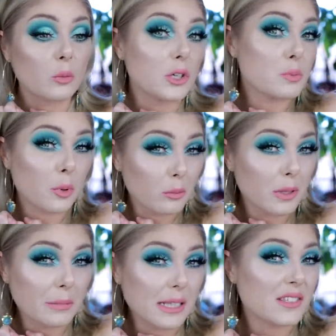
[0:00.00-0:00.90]
which
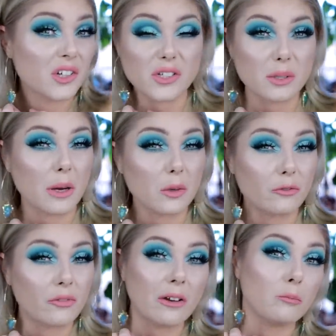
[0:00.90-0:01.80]
probably means there's about
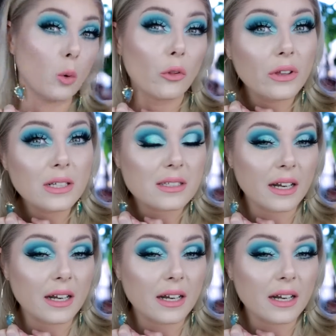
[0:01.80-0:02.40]
five more things